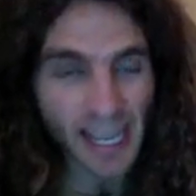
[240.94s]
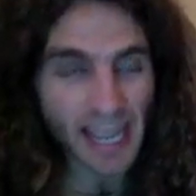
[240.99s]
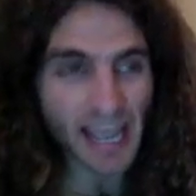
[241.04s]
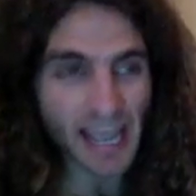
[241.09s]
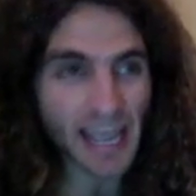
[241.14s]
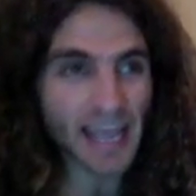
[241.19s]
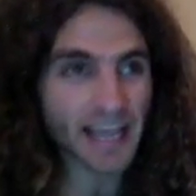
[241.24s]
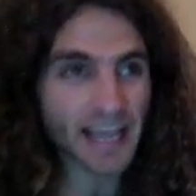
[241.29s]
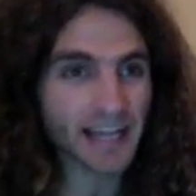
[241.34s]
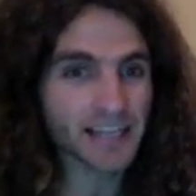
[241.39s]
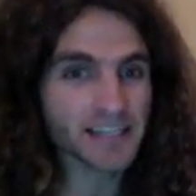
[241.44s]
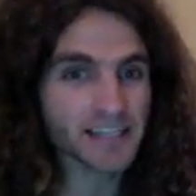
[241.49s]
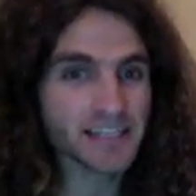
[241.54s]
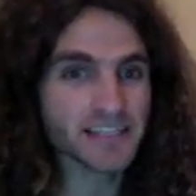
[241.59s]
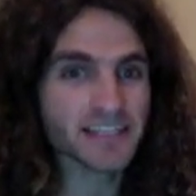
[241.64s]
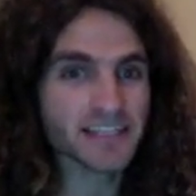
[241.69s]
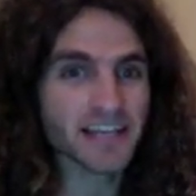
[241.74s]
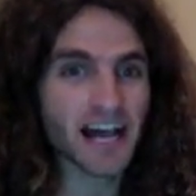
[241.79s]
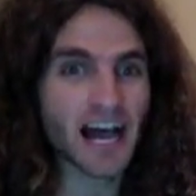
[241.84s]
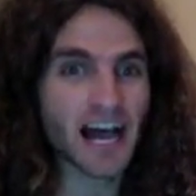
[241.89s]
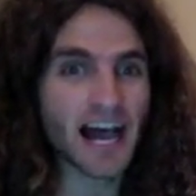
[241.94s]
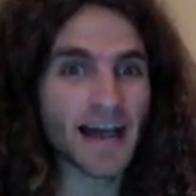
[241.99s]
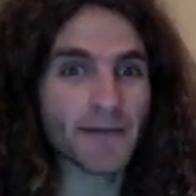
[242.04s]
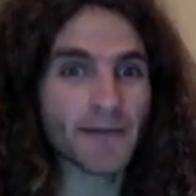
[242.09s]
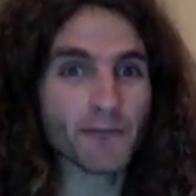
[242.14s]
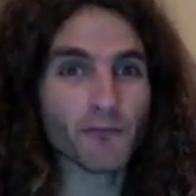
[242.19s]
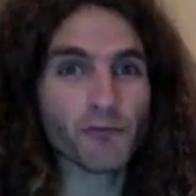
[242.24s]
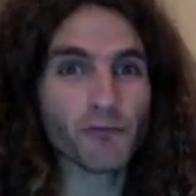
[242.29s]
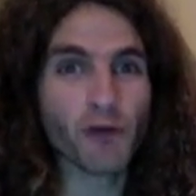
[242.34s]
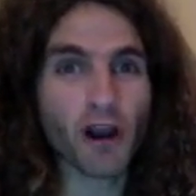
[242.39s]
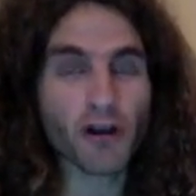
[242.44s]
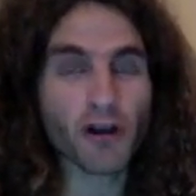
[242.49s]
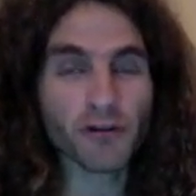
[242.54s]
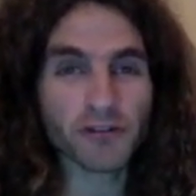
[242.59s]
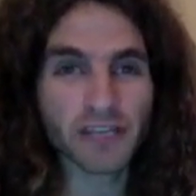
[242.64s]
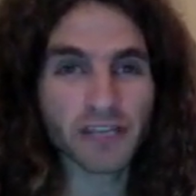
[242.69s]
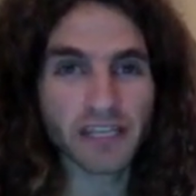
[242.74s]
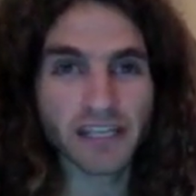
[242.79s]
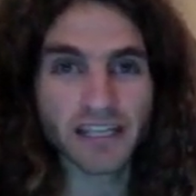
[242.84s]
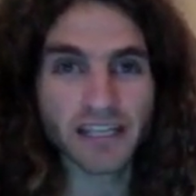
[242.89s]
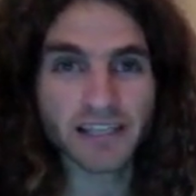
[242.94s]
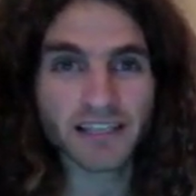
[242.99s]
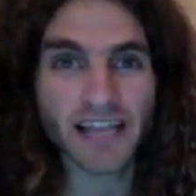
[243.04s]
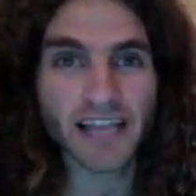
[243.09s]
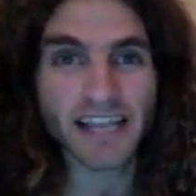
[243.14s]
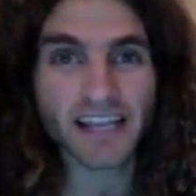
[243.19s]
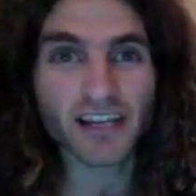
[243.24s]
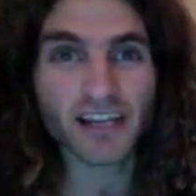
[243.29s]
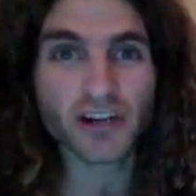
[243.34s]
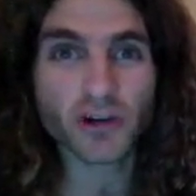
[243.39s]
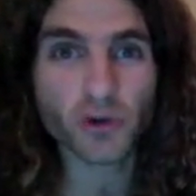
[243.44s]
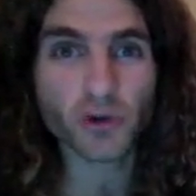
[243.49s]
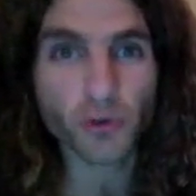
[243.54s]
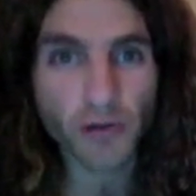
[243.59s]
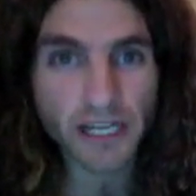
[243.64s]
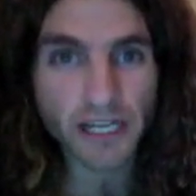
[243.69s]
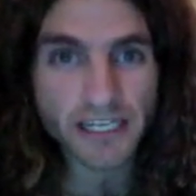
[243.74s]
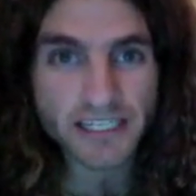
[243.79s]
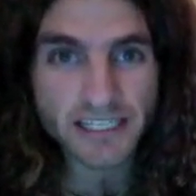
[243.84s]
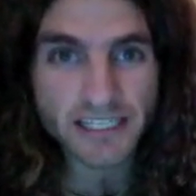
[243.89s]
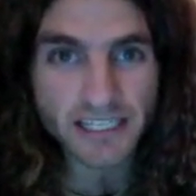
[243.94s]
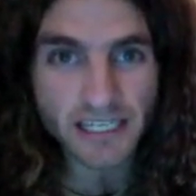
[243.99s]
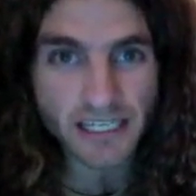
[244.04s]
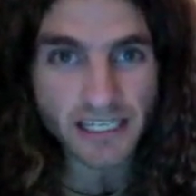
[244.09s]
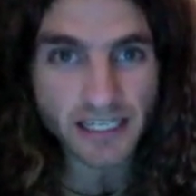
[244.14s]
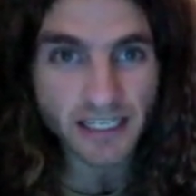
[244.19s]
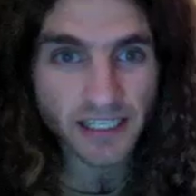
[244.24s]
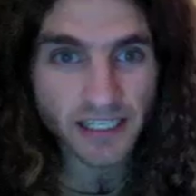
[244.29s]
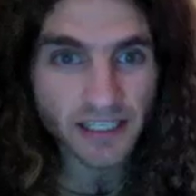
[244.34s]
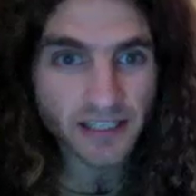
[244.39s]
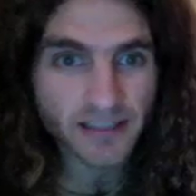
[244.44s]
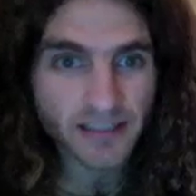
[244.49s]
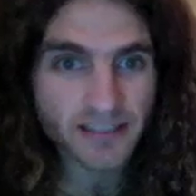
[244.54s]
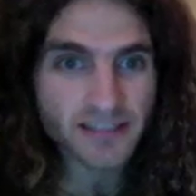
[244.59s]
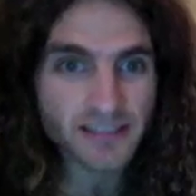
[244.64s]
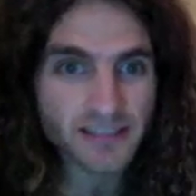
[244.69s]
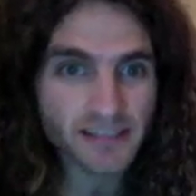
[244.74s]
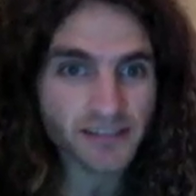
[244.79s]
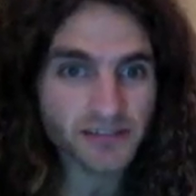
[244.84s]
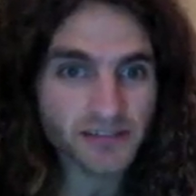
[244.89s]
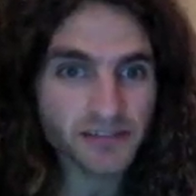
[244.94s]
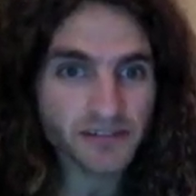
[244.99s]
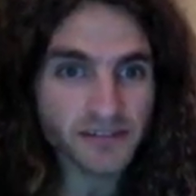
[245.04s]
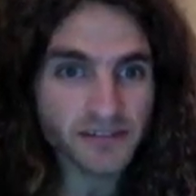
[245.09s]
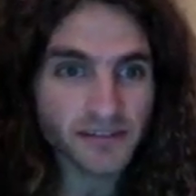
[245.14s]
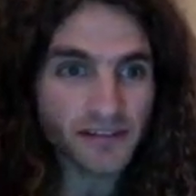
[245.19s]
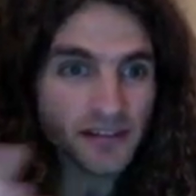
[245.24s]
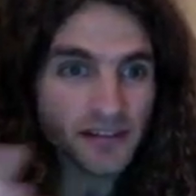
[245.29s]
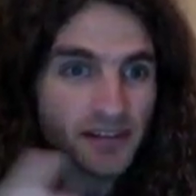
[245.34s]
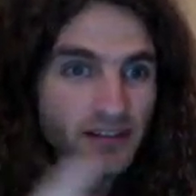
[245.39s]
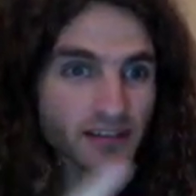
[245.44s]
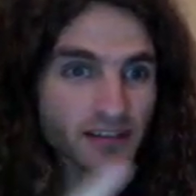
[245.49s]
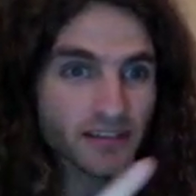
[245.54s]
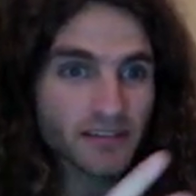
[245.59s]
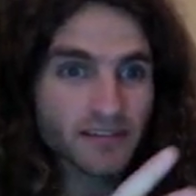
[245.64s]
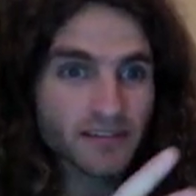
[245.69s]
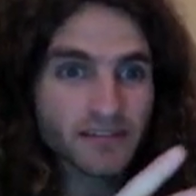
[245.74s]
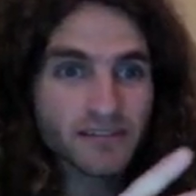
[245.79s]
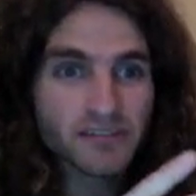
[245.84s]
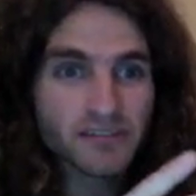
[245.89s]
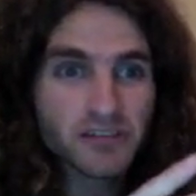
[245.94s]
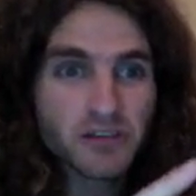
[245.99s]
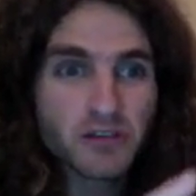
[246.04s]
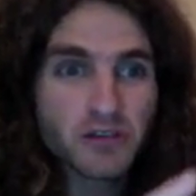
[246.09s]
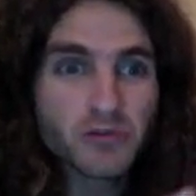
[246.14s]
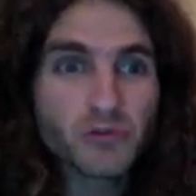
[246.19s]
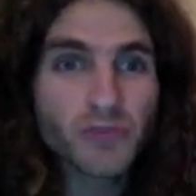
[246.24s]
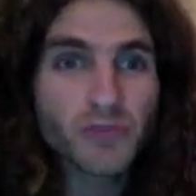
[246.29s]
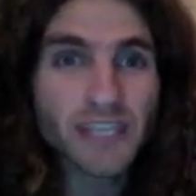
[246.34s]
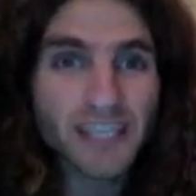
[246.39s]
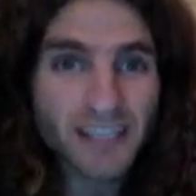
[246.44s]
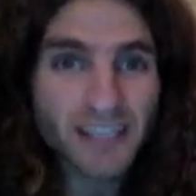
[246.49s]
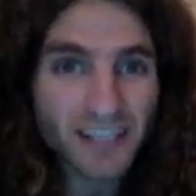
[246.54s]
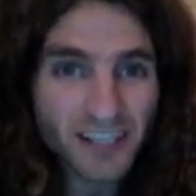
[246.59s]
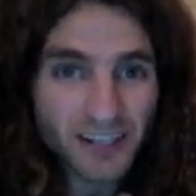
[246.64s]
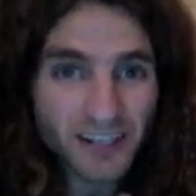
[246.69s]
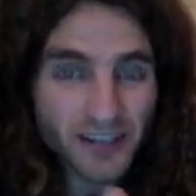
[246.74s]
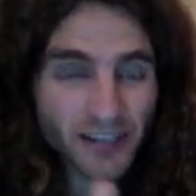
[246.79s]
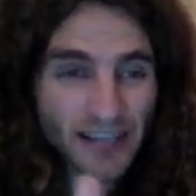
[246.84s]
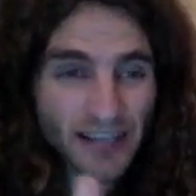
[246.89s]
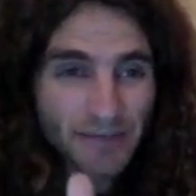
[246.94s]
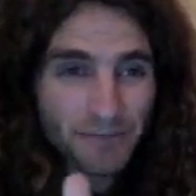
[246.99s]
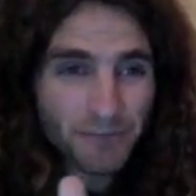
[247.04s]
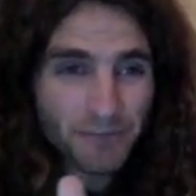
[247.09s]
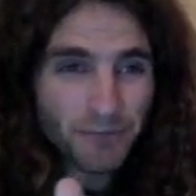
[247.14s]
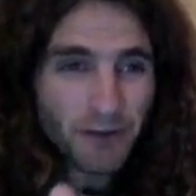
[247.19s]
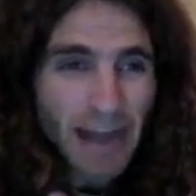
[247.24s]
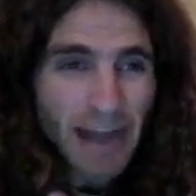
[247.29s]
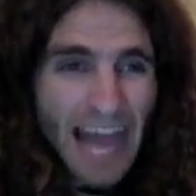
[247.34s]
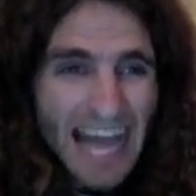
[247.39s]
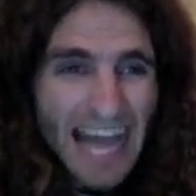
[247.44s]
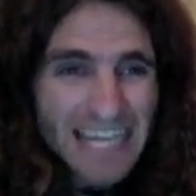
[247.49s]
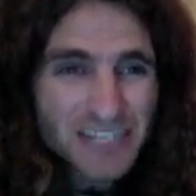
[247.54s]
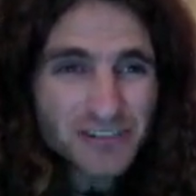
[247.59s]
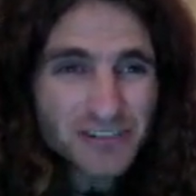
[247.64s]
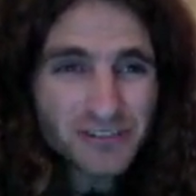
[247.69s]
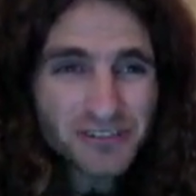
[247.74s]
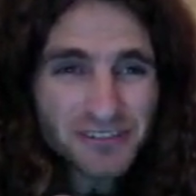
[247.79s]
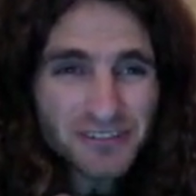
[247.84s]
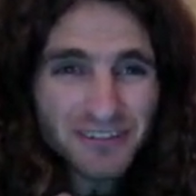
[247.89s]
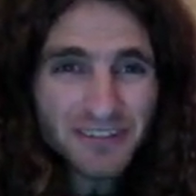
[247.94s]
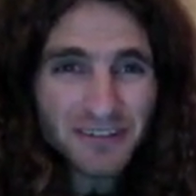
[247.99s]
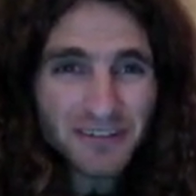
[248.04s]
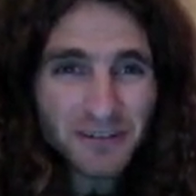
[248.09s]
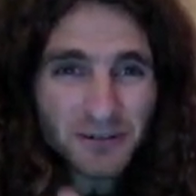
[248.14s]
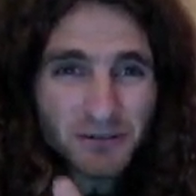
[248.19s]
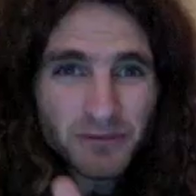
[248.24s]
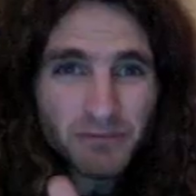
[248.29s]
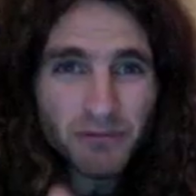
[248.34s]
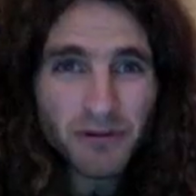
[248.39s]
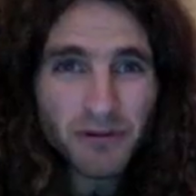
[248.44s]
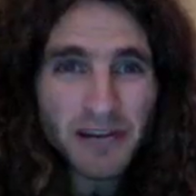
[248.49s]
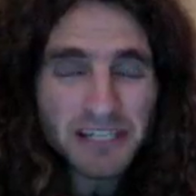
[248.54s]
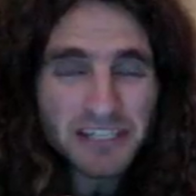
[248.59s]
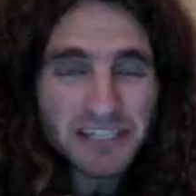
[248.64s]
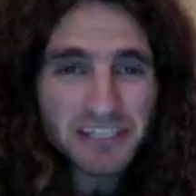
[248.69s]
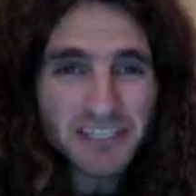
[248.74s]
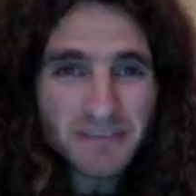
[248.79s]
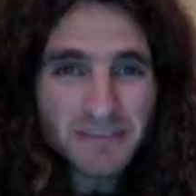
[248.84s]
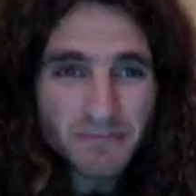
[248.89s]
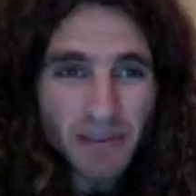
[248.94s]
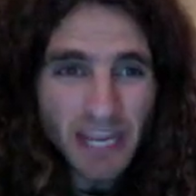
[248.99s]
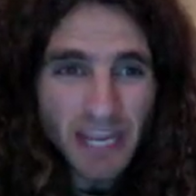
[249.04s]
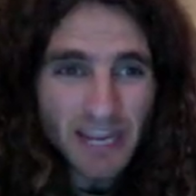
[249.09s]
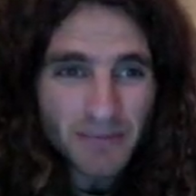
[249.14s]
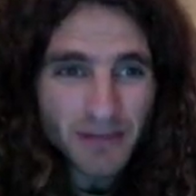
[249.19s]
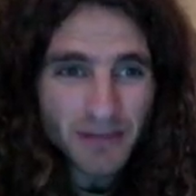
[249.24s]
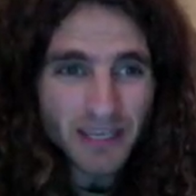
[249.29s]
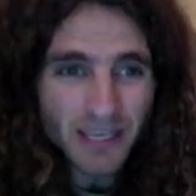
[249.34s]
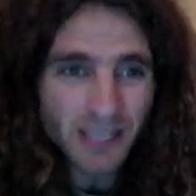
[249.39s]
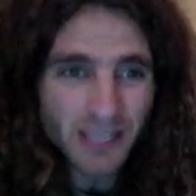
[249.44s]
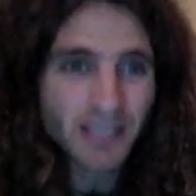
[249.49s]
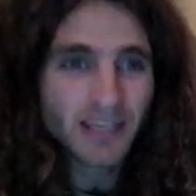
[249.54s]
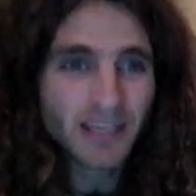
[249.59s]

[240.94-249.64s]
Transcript: And I worry like crazy. This little 2-week fragile little precious baby,